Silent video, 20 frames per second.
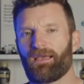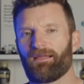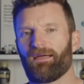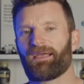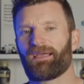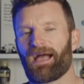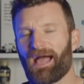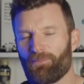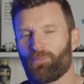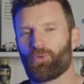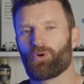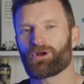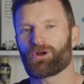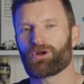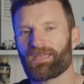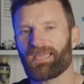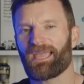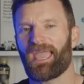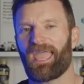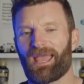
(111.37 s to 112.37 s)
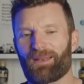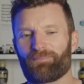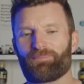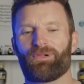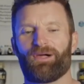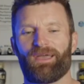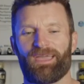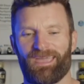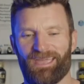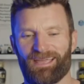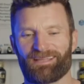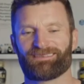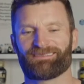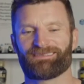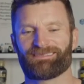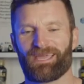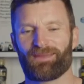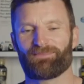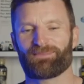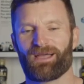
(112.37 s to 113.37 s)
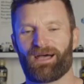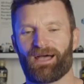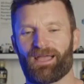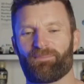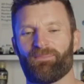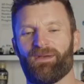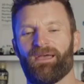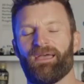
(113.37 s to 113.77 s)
Like, I'm working and playing at the same time.